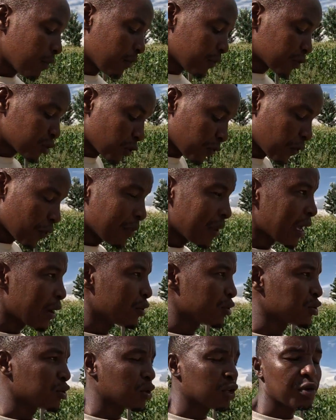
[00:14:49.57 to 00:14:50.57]
so for me, I
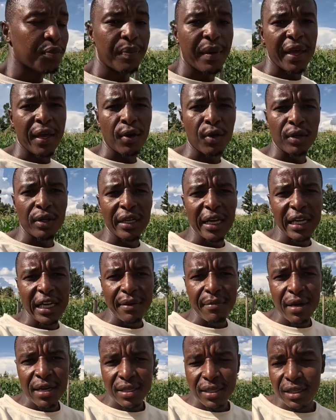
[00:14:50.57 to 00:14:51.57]
was not paying on daily
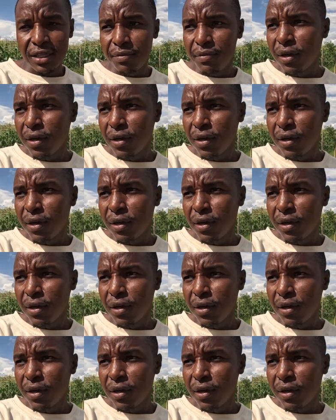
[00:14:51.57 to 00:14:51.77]
basis,